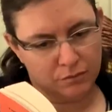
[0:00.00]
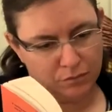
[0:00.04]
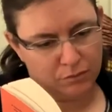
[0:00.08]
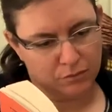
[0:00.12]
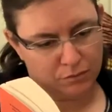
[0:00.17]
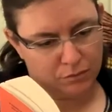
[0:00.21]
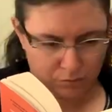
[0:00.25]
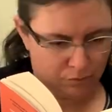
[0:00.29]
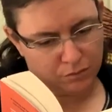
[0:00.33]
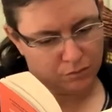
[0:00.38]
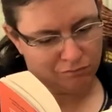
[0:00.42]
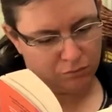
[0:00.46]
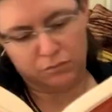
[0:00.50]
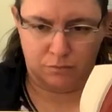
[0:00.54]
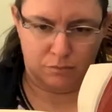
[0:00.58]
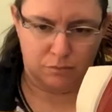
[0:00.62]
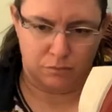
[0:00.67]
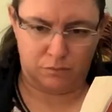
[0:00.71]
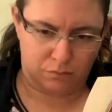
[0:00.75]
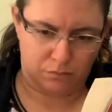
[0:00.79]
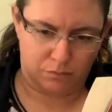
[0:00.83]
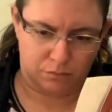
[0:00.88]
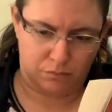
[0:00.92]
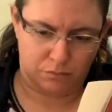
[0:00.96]

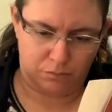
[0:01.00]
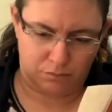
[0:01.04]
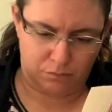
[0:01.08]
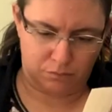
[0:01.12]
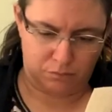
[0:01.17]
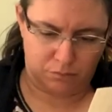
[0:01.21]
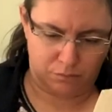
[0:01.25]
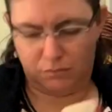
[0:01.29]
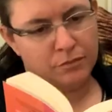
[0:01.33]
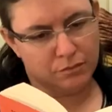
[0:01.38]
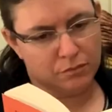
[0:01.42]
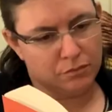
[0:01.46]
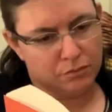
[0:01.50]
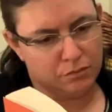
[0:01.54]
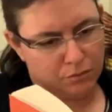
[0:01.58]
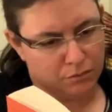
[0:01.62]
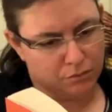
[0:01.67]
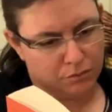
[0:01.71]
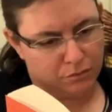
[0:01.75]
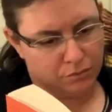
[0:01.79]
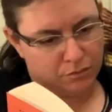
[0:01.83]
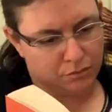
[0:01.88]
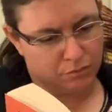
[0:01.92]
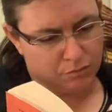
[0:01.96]

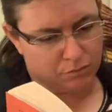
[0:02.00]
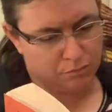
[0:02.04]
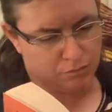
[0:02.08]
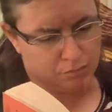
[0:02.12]
No one is speaking in this clip.